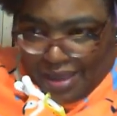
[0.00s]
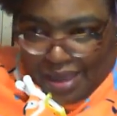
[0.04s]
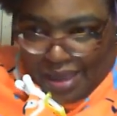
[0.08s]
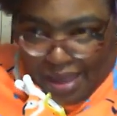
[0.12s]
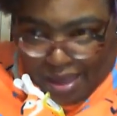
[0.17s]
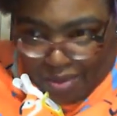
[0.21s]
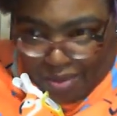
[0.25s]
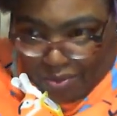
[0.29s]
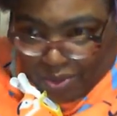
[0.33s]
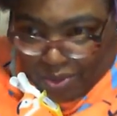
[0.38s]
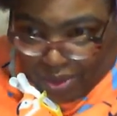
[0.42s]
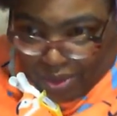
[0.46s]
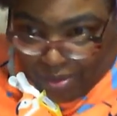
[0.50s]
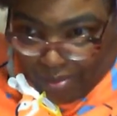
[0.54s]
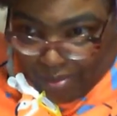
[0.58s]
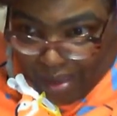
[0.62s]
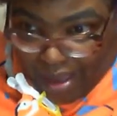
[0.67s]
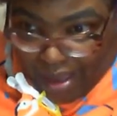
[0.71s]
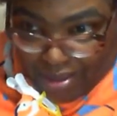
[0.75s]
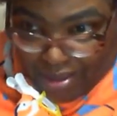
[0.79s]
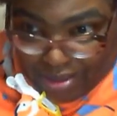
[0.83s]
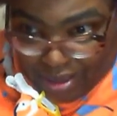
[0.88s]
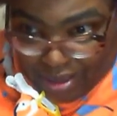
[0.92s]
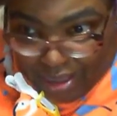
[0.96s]
And what the
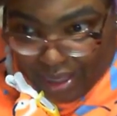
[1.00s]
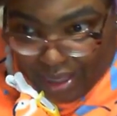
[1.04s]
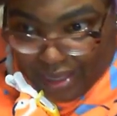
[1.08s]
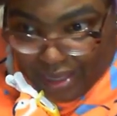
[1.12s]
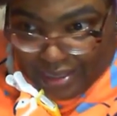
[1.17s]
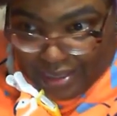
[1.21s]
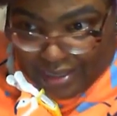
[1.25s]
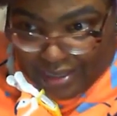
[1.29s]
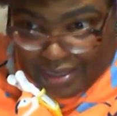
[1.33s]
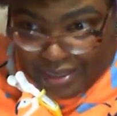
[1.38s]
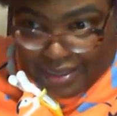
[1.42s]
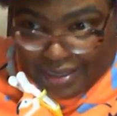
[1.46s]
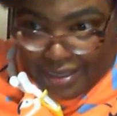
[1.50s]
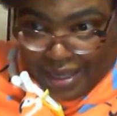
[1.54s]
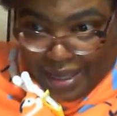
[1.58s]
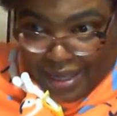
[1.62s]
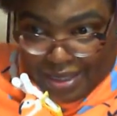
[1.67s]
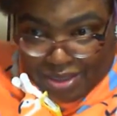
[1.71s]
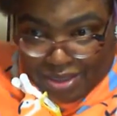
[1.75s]
masterclass is designed to